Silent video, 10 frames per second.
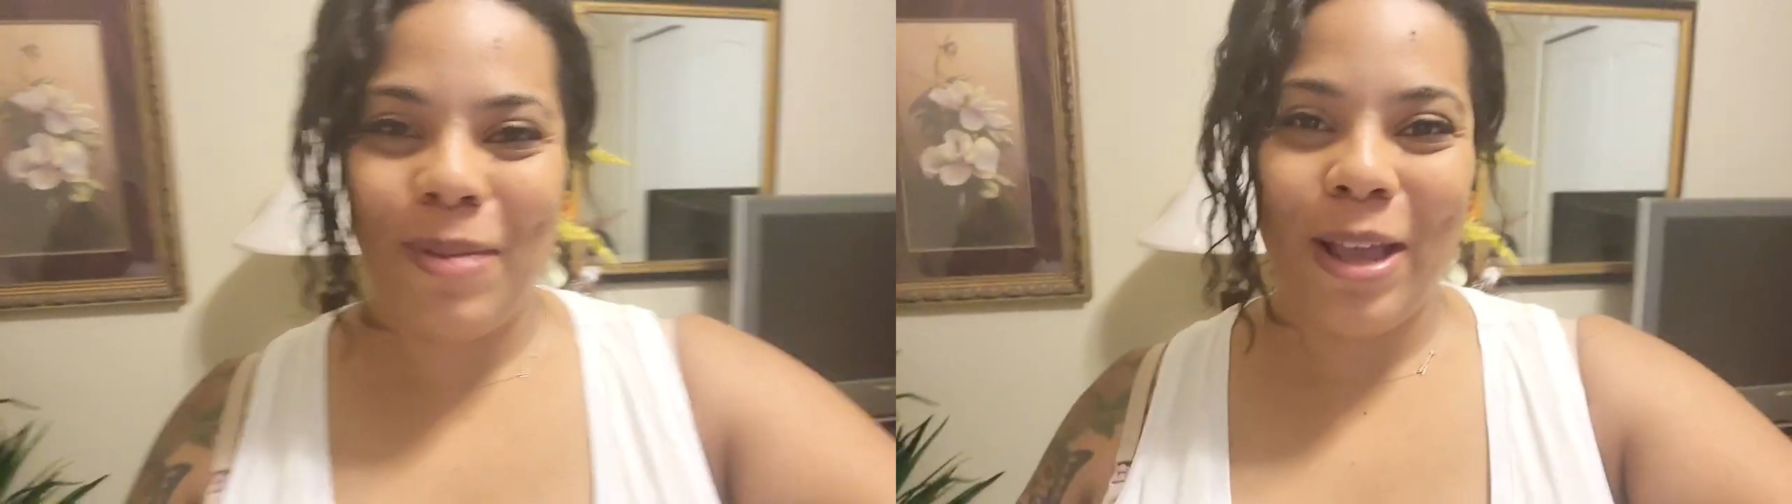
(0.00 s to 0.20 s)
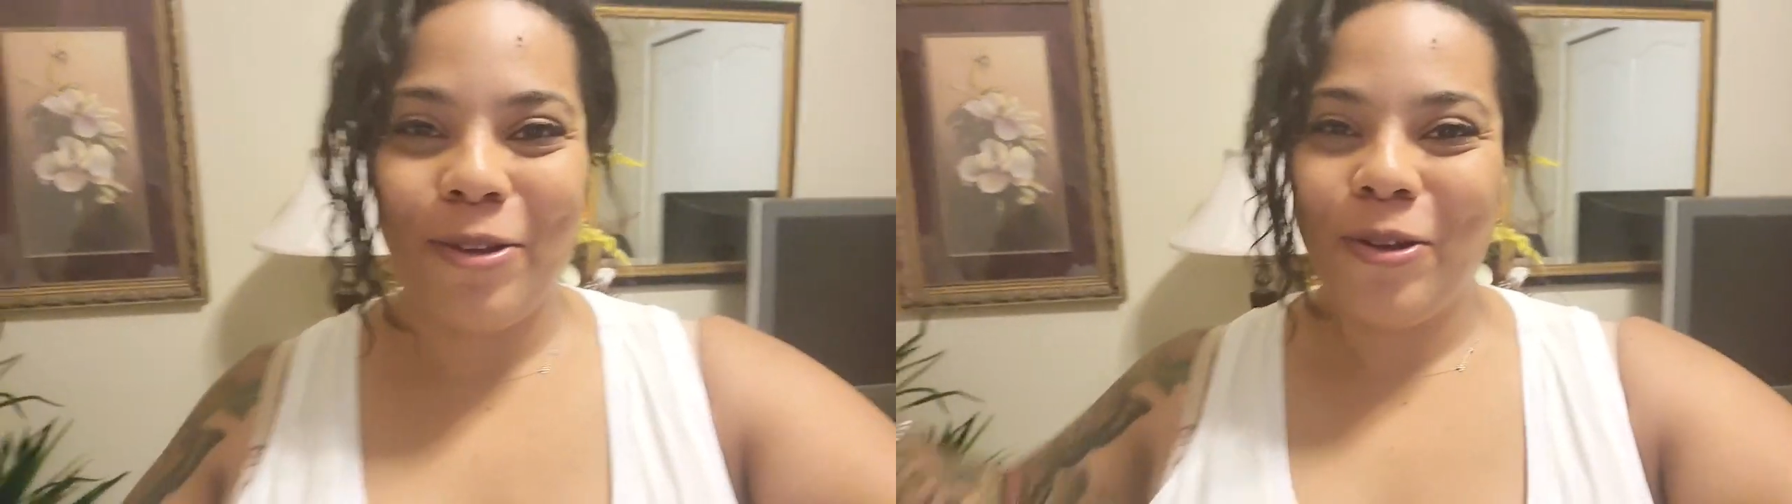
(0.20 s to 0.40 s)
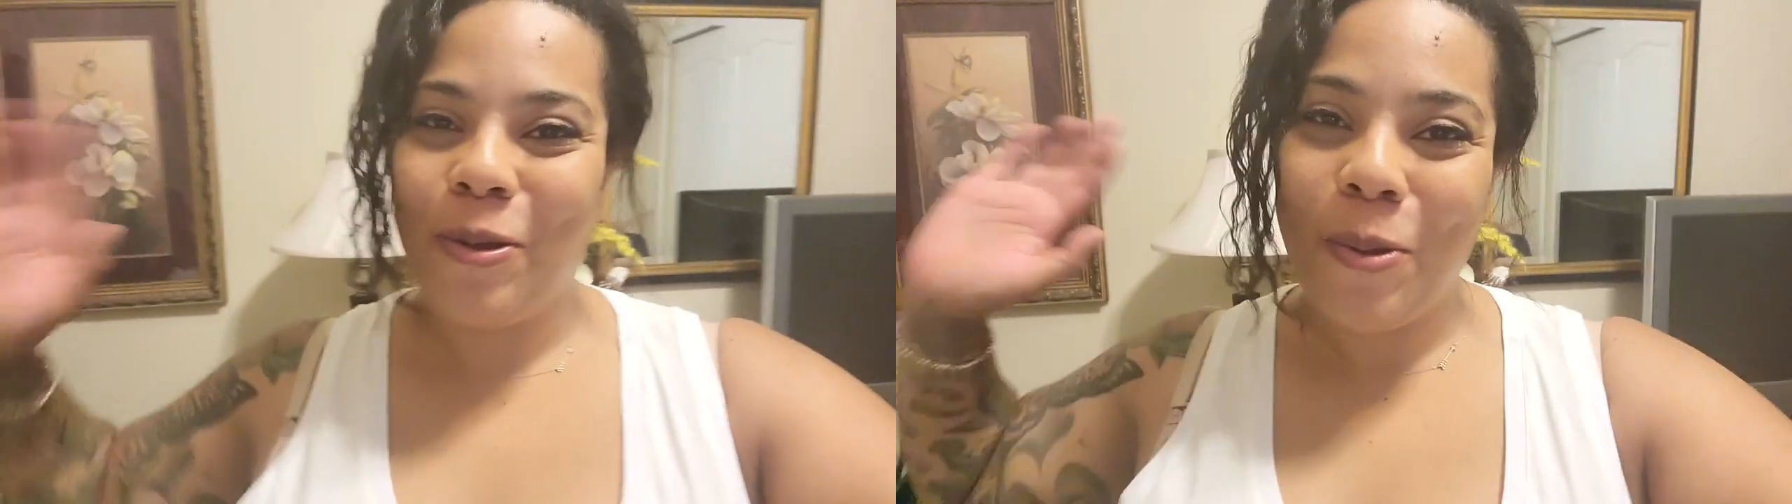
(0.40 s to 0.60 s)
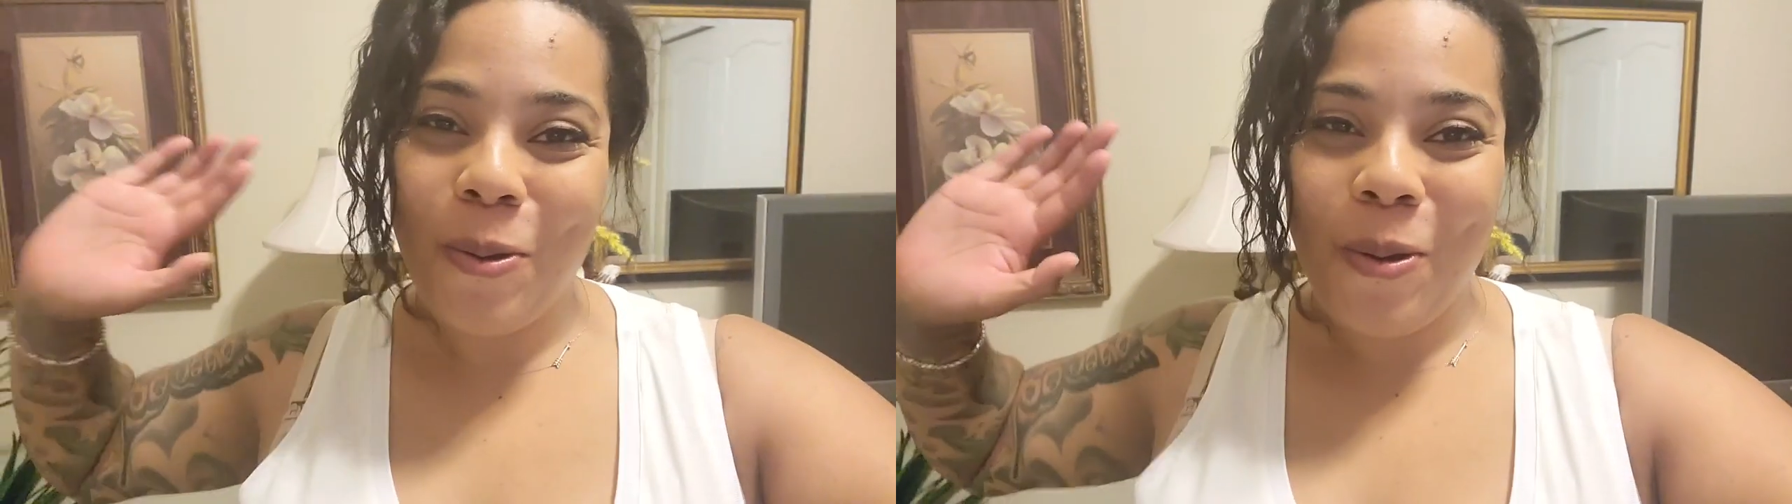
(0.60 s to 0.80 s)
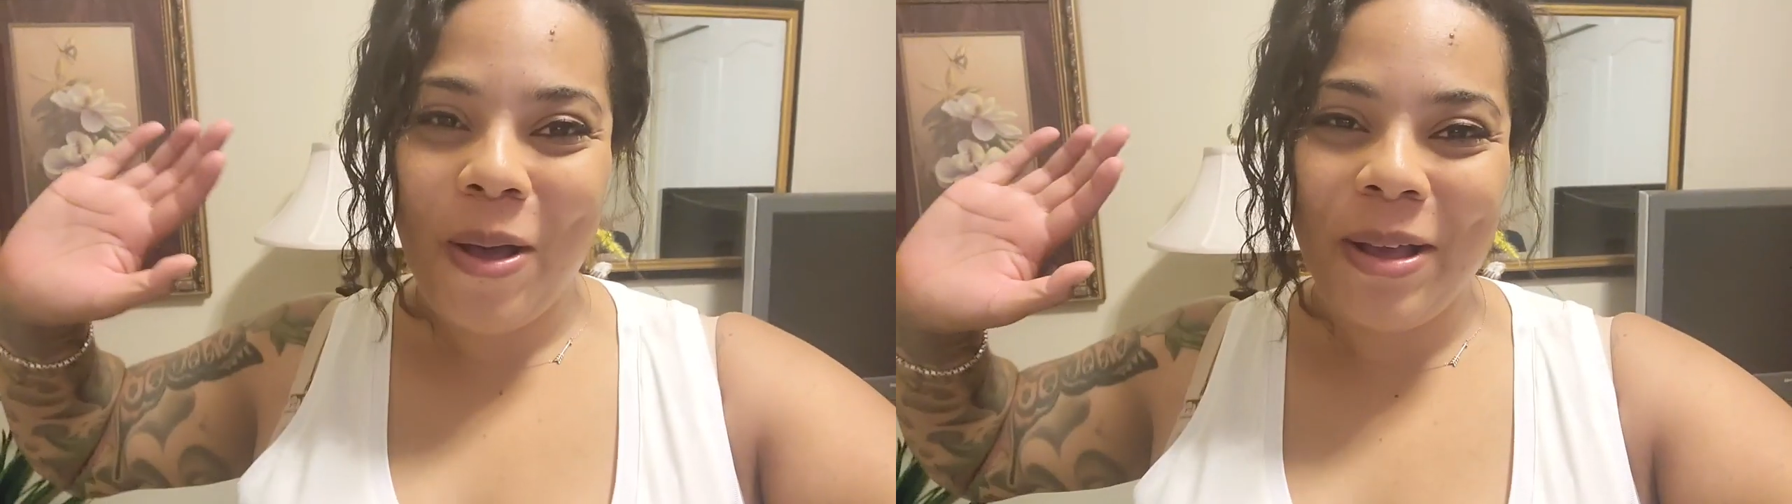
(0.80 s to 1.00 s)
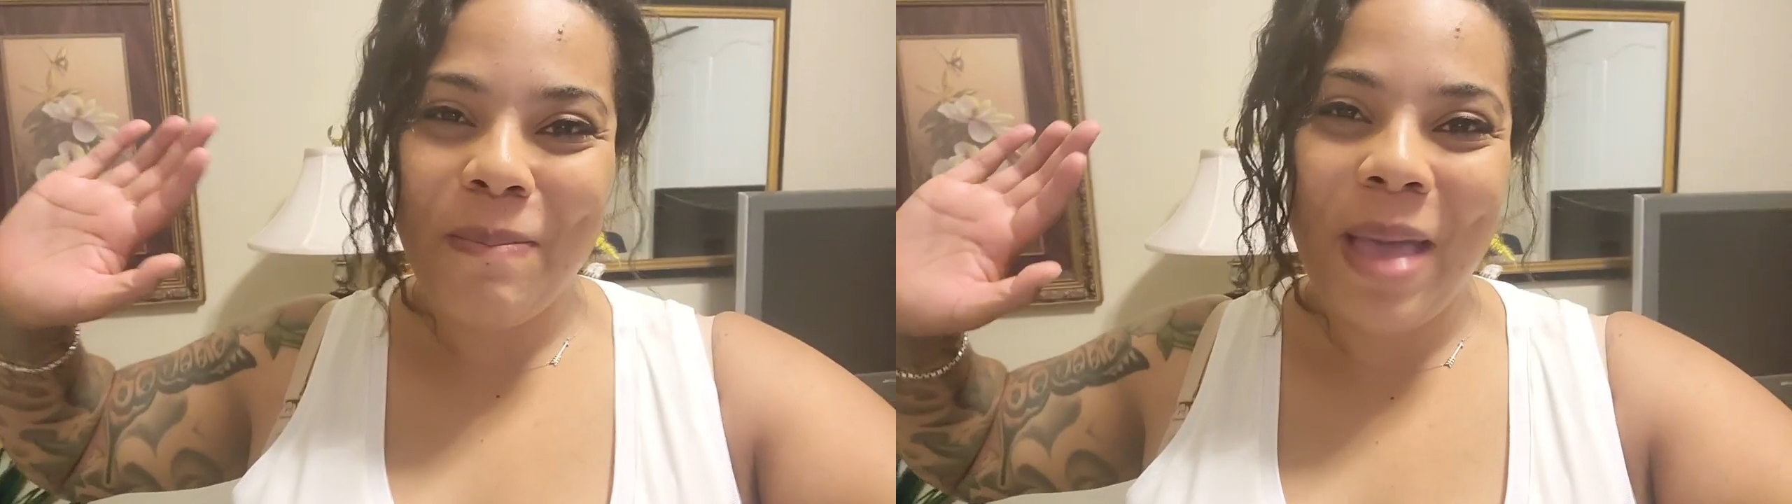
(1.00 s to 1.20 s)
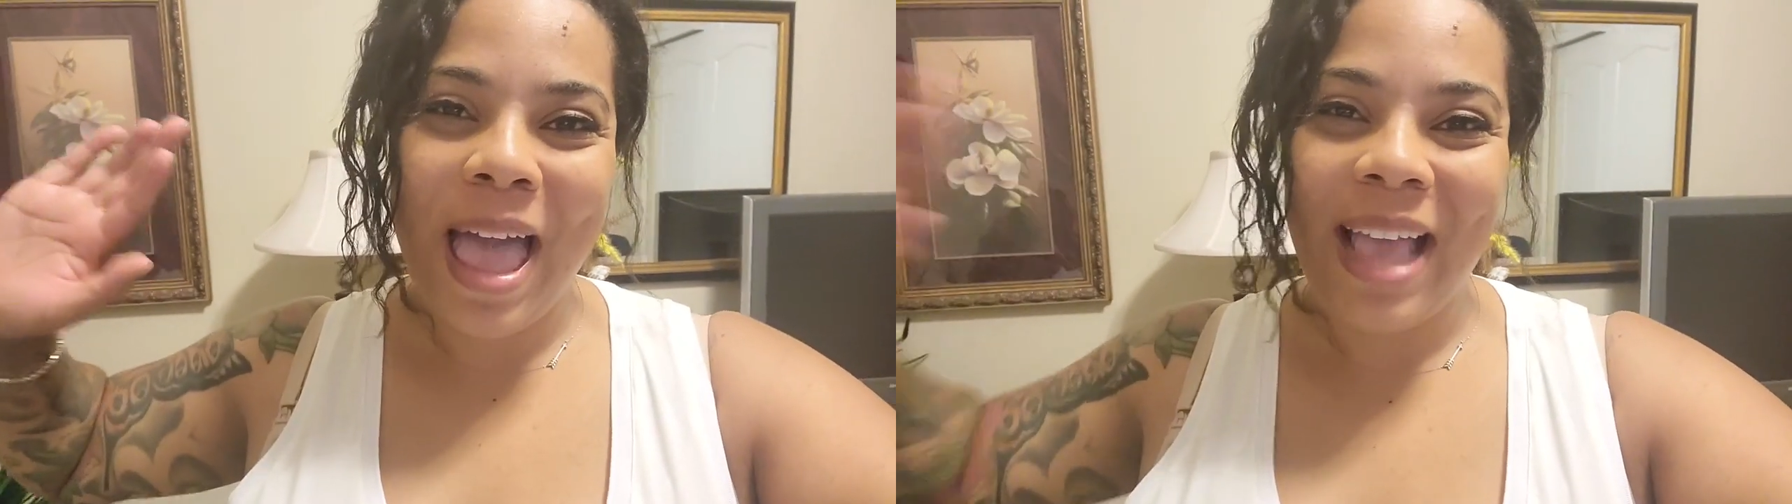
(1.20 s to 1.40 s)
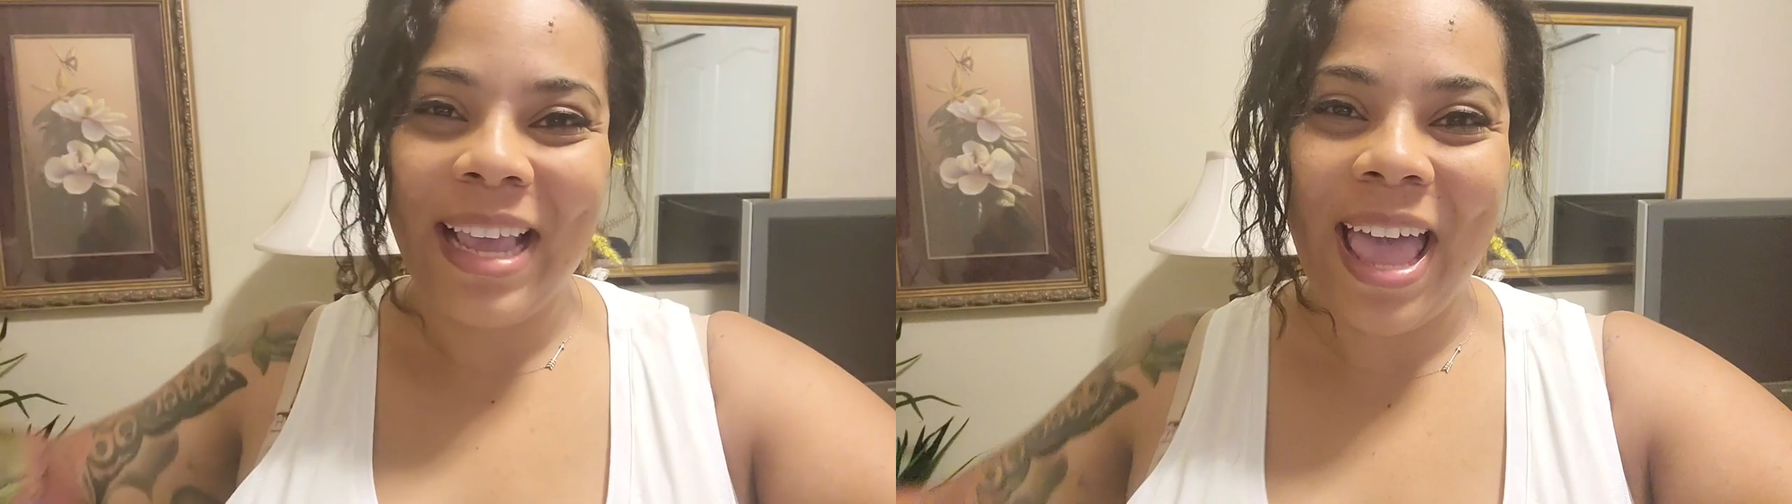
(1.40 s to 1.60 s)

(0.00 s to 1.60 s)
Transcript: Back crew, welcome back.